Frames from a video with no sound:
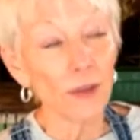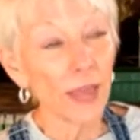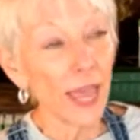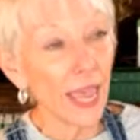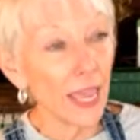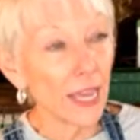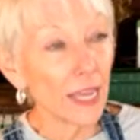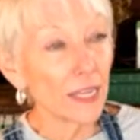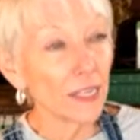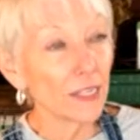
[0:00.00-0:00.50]

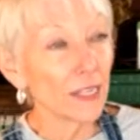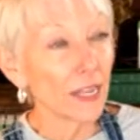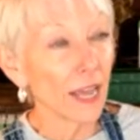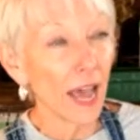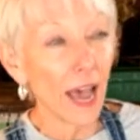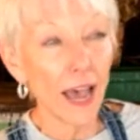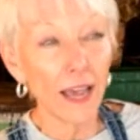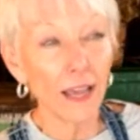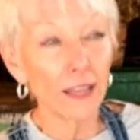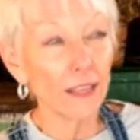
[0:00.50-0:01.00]
And
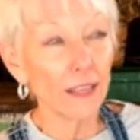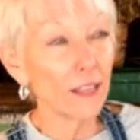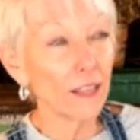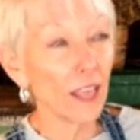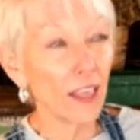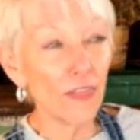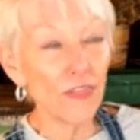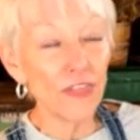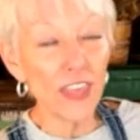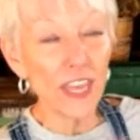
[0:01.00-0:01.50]

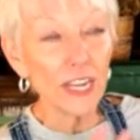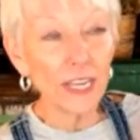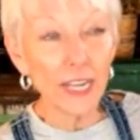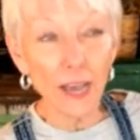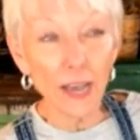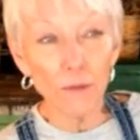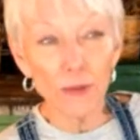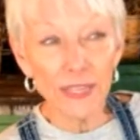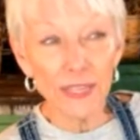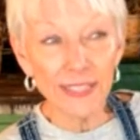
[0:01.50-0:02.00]
then
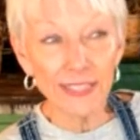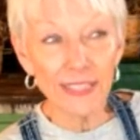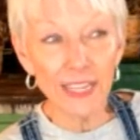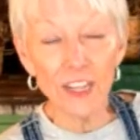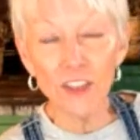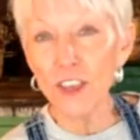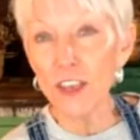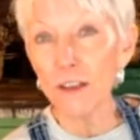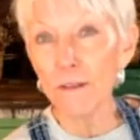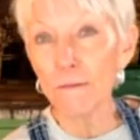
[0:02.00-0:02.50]
I would see
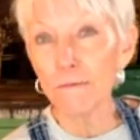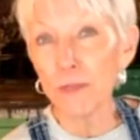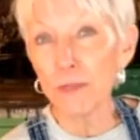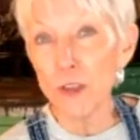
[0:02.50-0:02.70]
them.